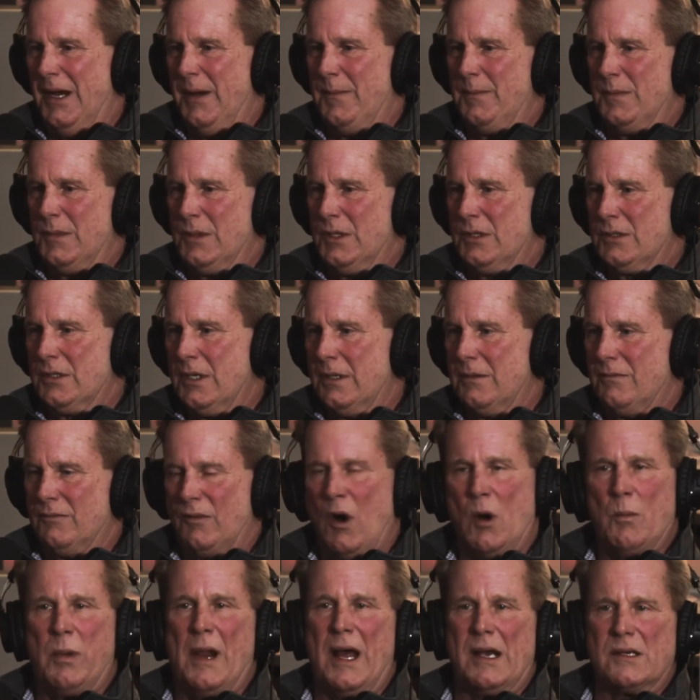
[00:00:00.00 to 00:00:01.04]

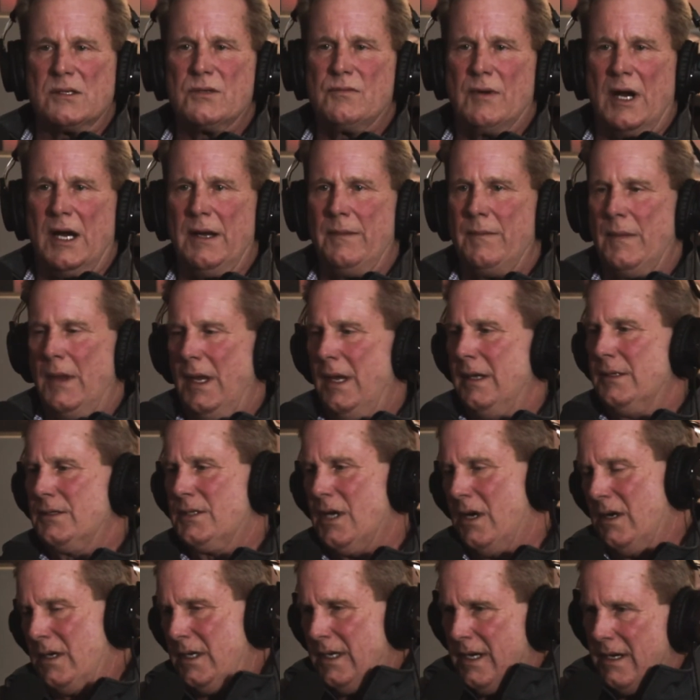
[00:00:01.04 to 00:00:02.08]
roadblocks, right? Yeah.
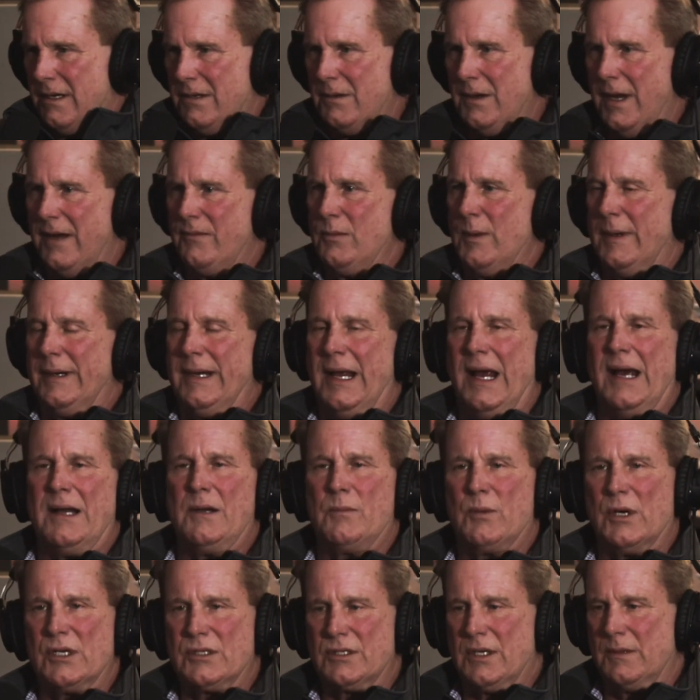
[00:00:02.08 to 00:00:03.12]
So everybody had
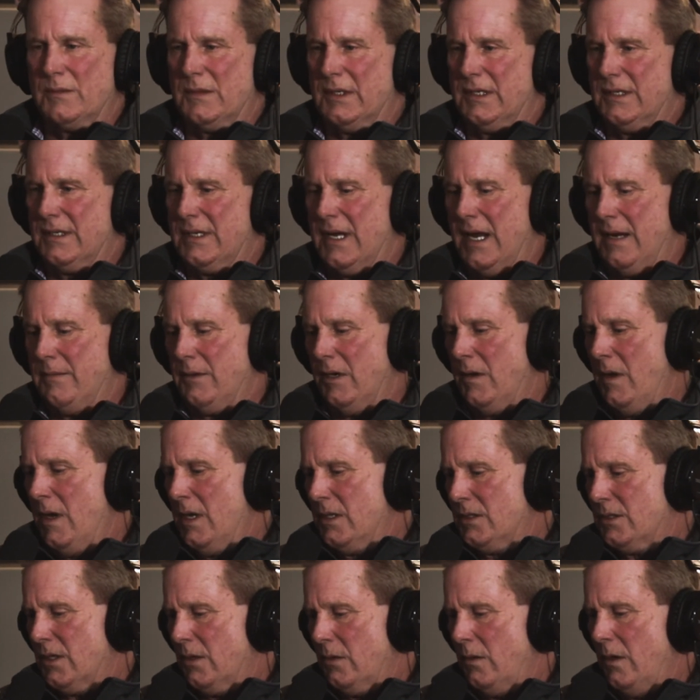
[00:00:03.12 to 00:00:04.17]
to bring something to the table.
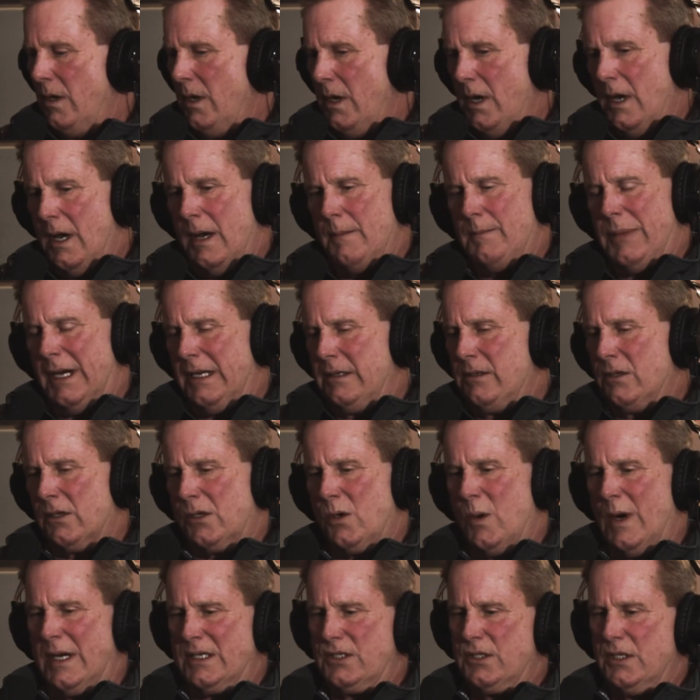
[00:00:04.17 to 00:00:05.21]
So, but your
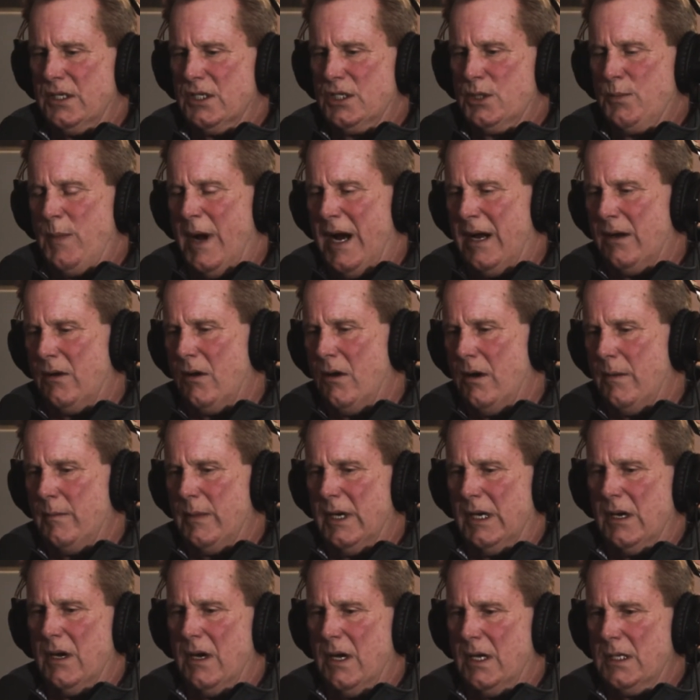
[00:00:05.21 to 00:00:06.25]
question is spot on,
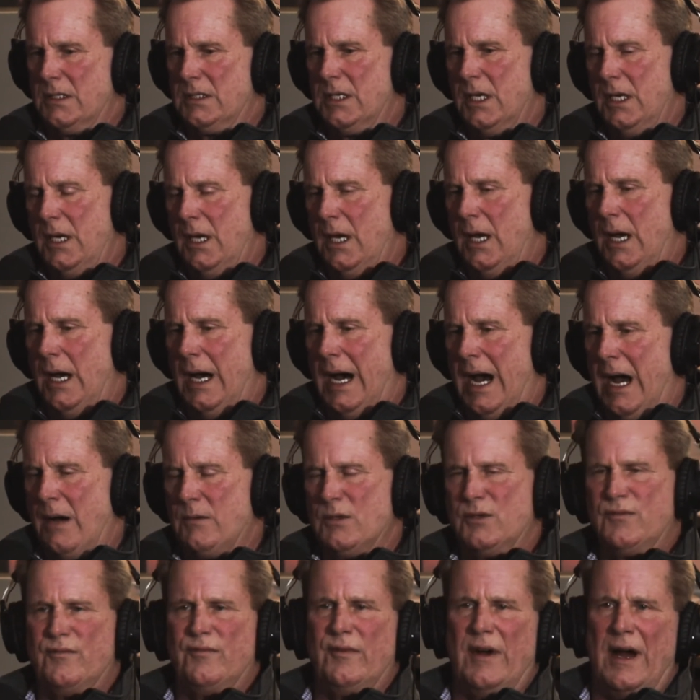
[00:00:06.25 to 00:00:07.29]
because I
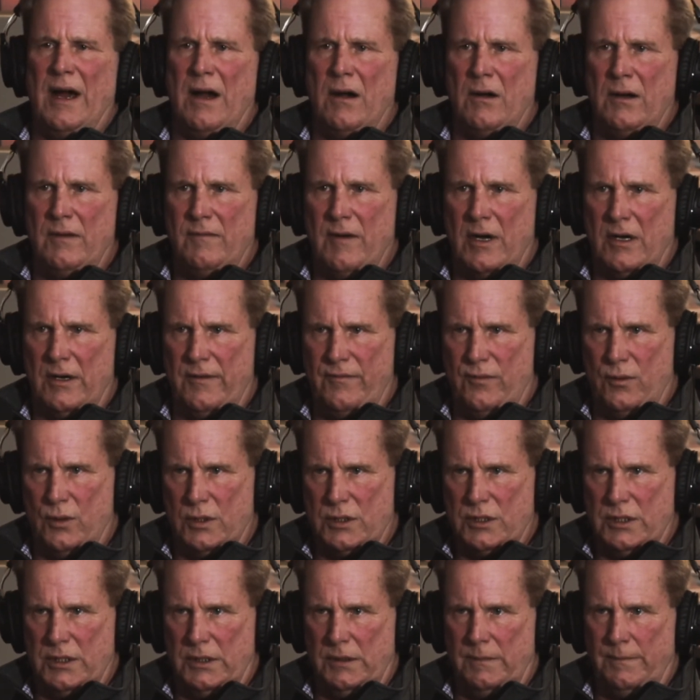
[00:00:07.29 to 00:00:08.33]
was very, very
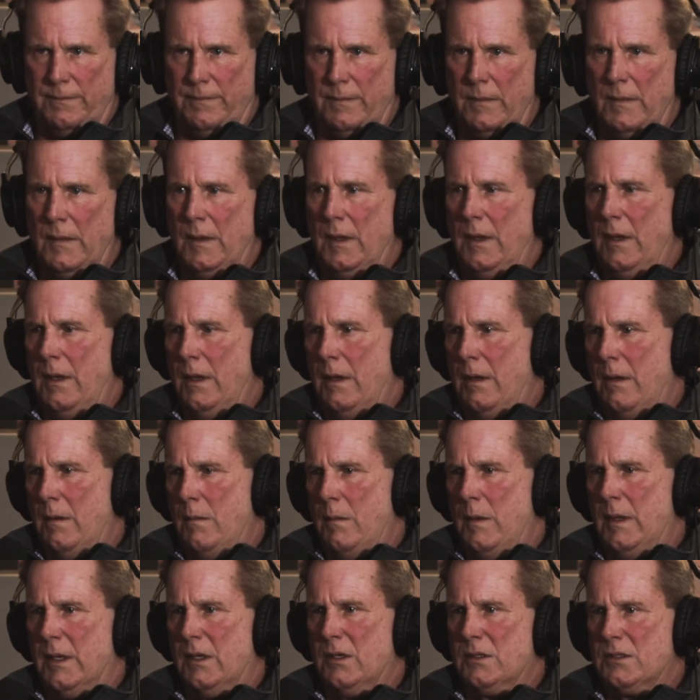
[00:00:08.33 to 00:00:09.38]
fortunate,
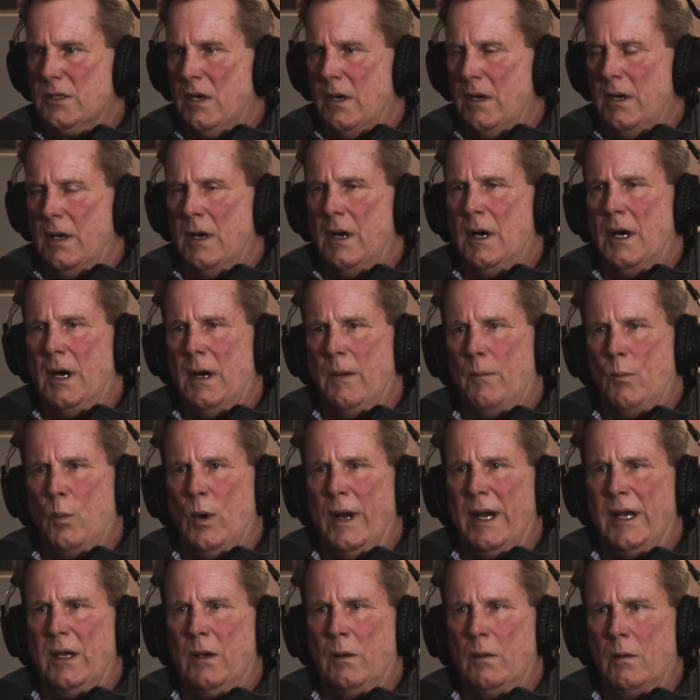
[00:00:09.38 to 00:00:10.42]
because
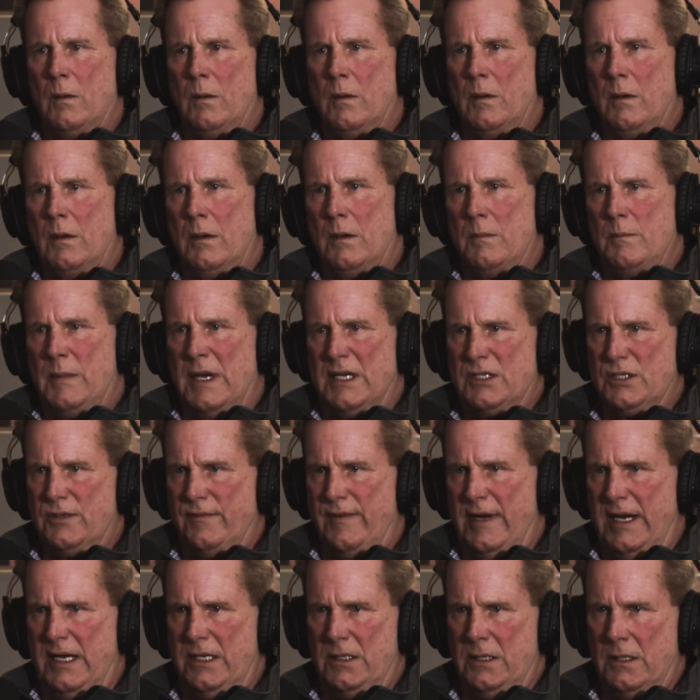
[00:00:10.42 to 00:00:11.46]
when
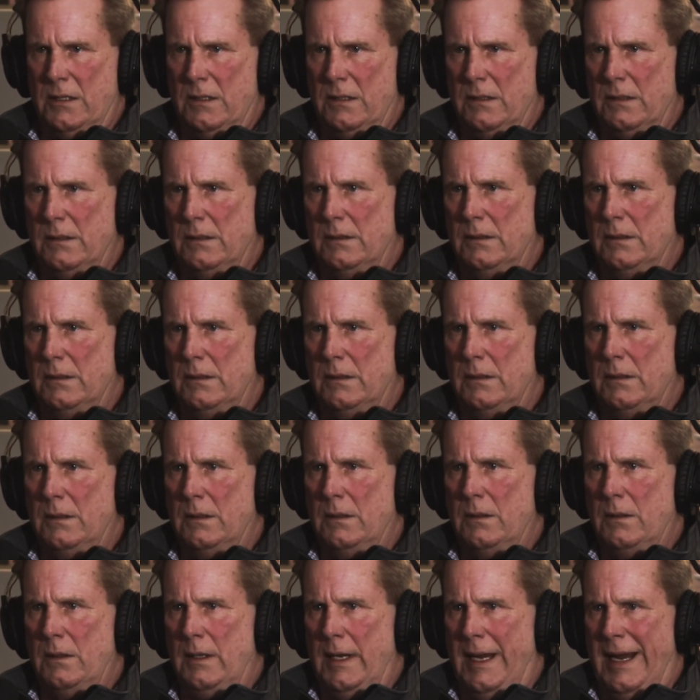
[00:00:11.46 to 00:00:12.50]
Pennsylvania
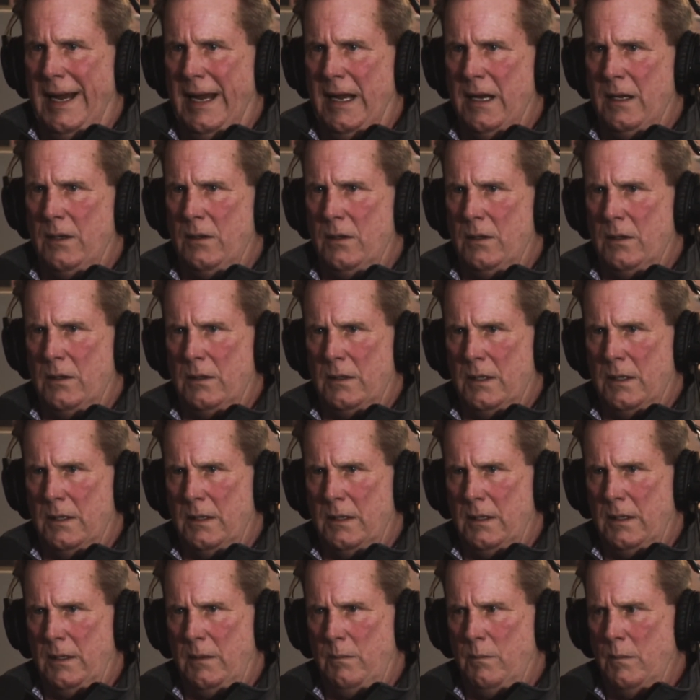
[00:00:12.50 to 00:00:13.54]
and
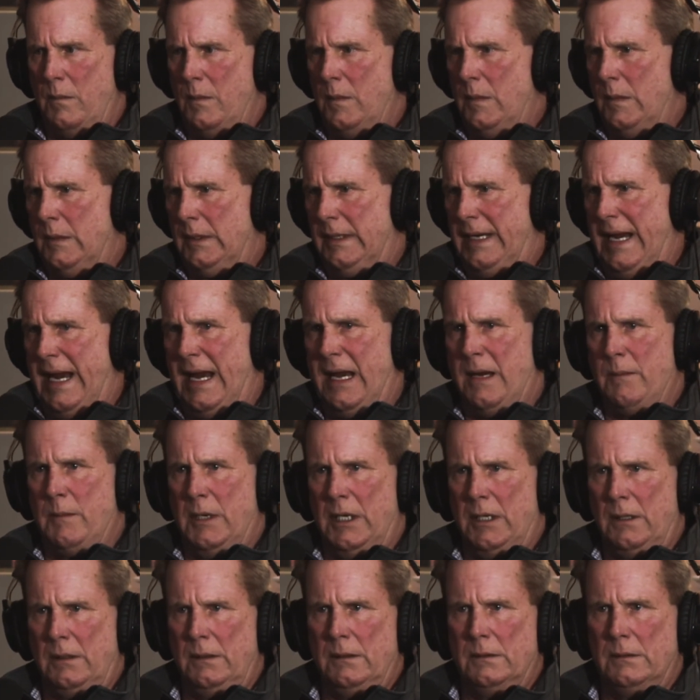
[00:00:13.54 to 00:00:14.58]
the
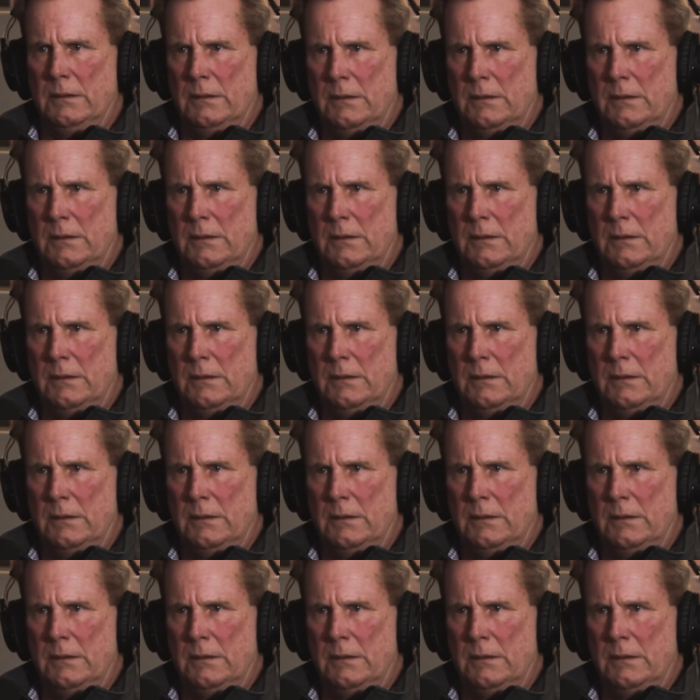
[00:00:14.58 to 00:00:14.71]
gaming,